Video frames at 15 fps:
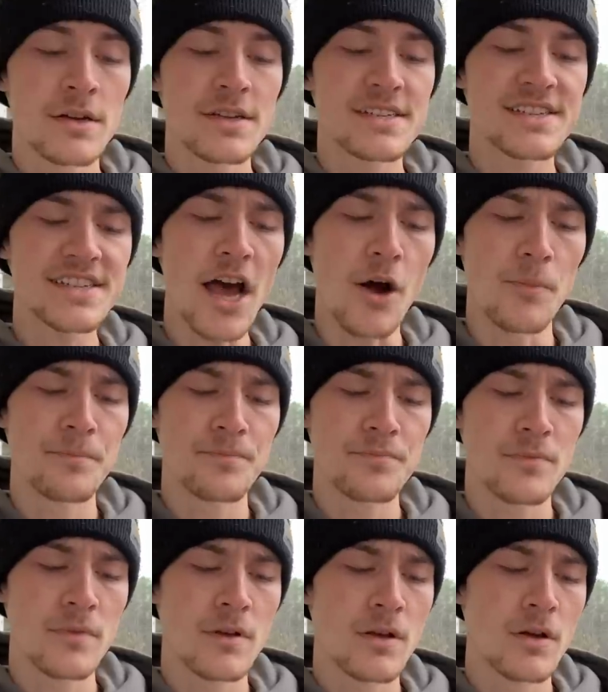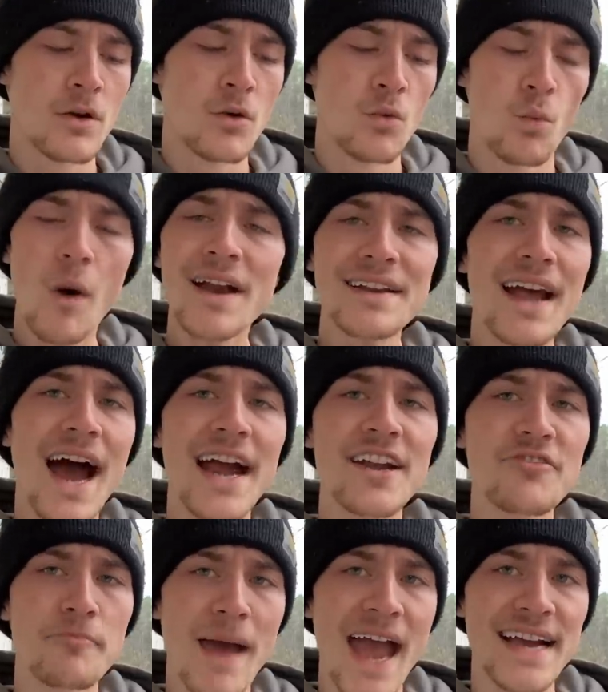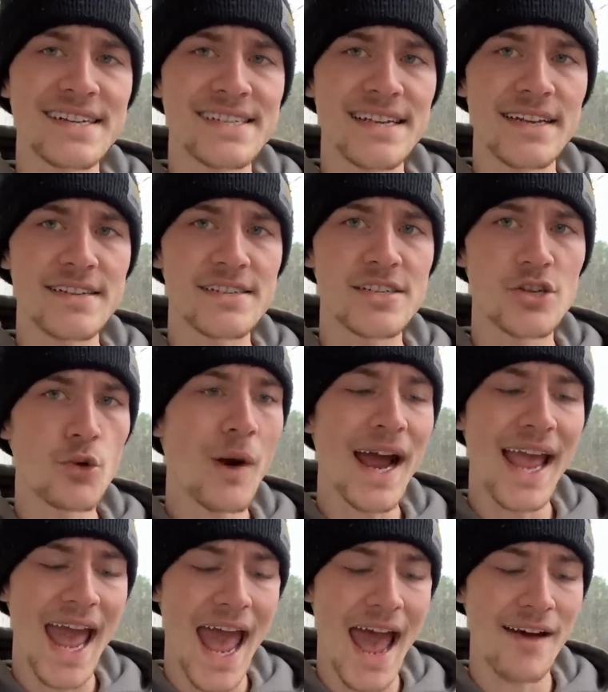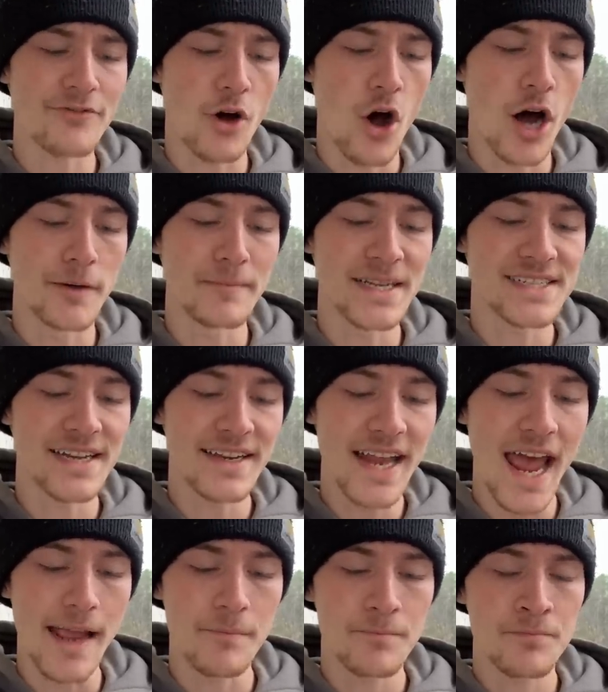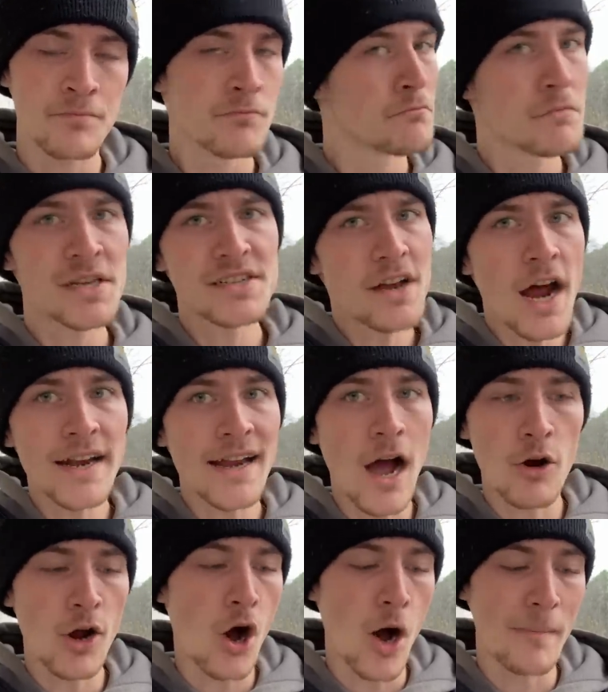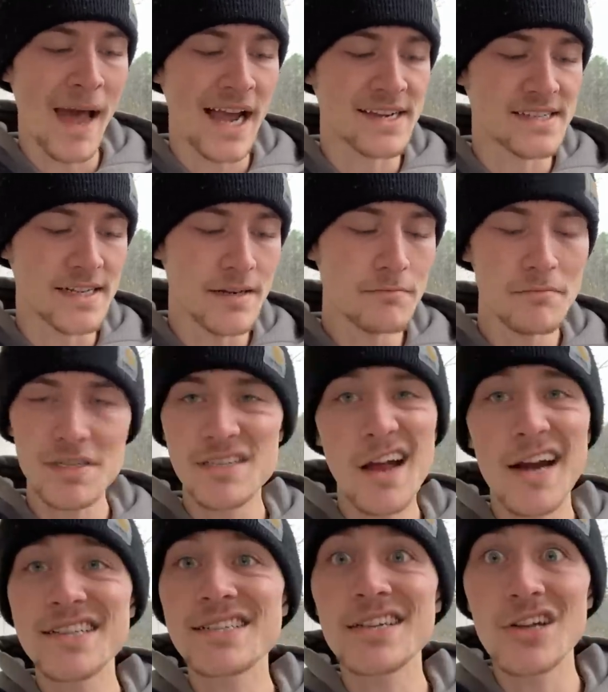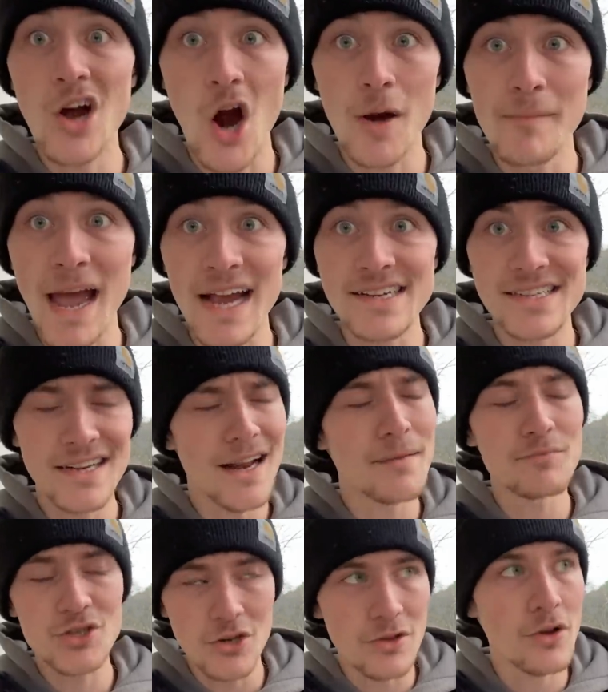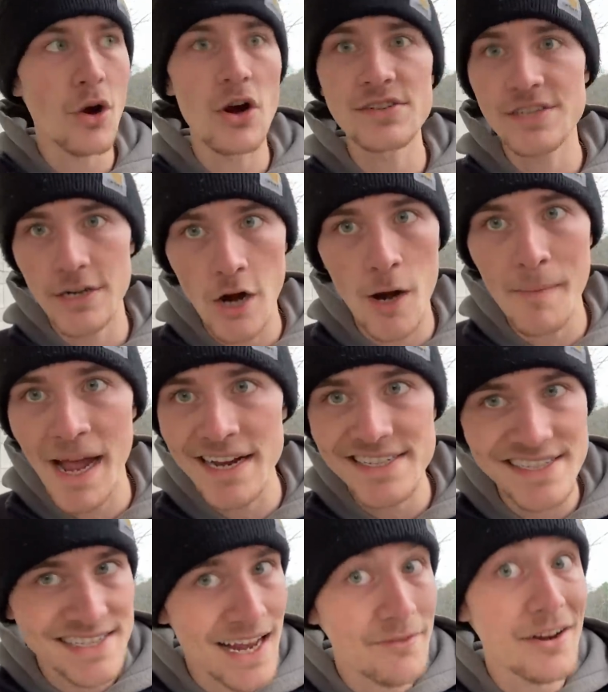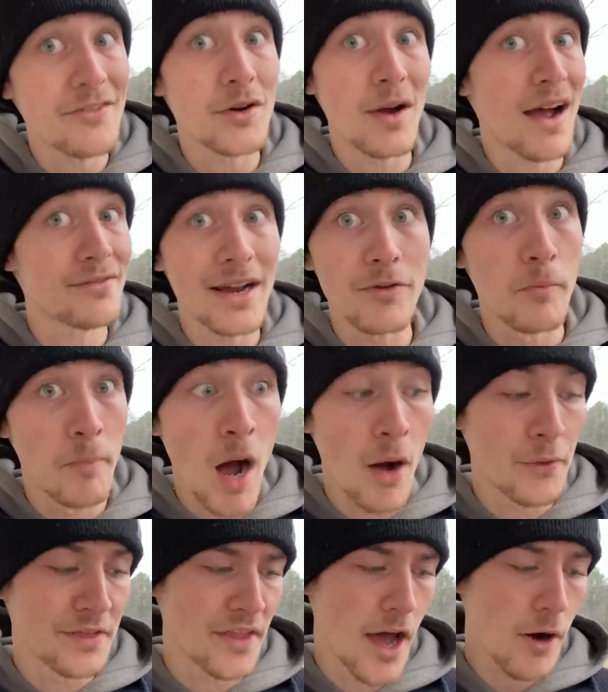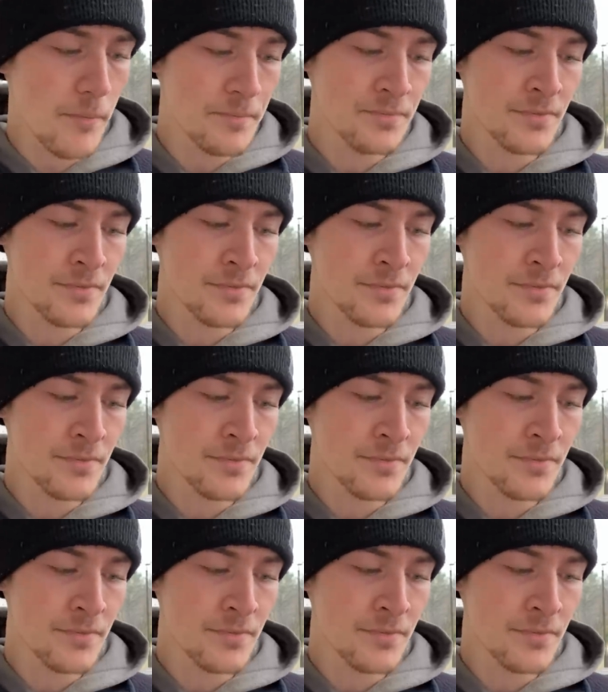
So, what kind of magazines do I have on me today? It's not an alcohol magazine, it's not a cigar magazine. I'm sure there are cigar magazines. I've never bought one though.